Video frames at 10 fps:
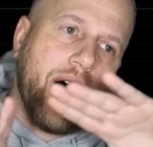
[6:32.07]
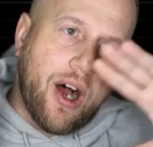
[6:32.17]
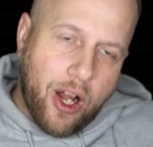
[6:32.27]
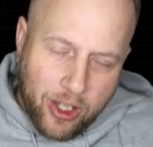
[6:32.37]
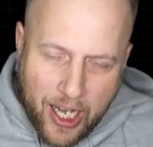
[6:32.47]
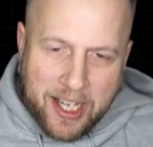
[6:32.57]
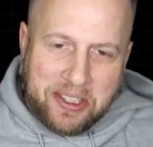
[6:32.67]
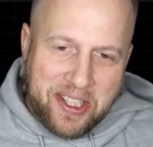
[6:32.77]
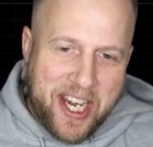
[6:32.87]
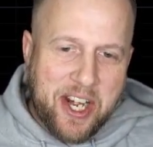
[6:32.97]
a lot
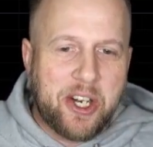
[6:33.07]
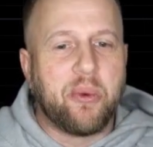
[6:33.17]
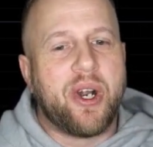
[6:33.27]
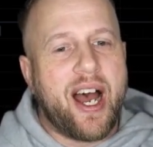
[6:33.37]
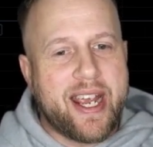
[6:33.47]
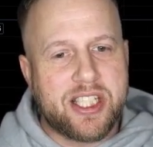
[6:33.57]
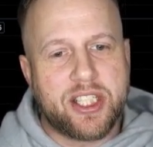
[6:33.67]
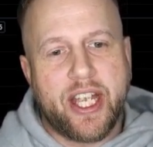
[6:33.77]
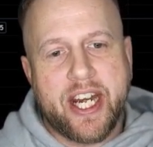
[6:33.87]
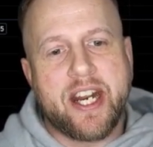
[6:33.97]
later, where
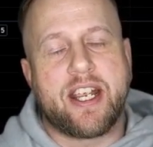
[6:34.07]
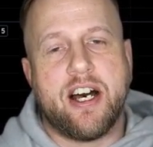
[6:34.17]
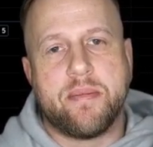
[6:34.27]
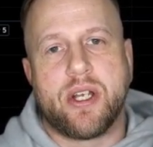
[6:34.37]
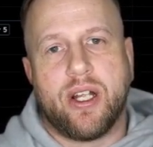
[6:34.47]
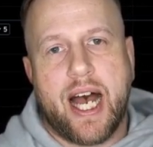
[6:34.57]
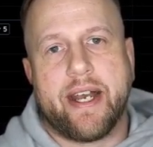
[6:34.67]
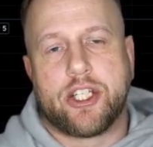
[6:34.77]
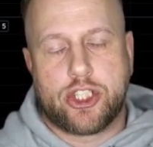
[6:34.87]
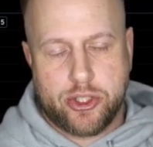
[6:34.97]
isolated, it comes a
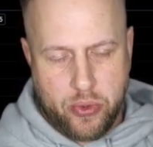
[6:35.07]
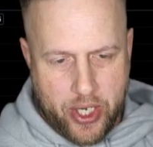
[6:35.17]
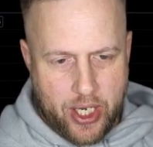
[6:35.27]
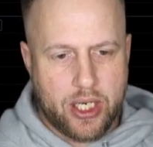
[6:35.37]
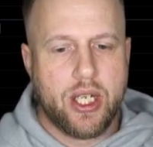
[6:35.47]
lot sooner.